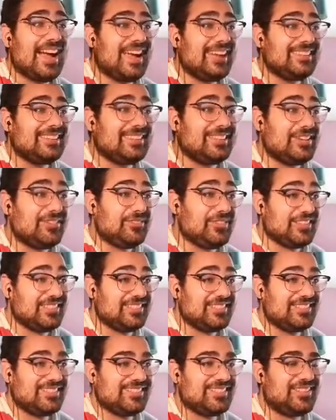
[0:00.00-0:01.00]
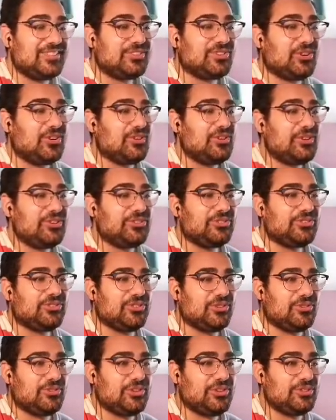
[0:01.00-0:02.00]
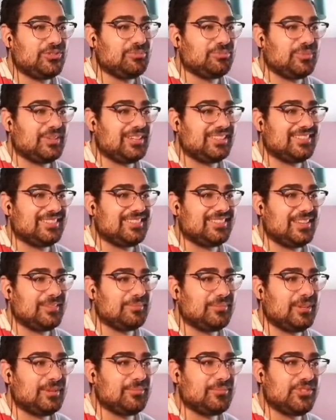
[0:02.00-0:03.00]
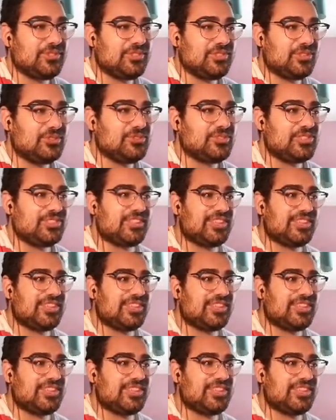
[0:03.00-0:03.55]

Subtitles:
I love this. This choreo is so cute, but at the same time, so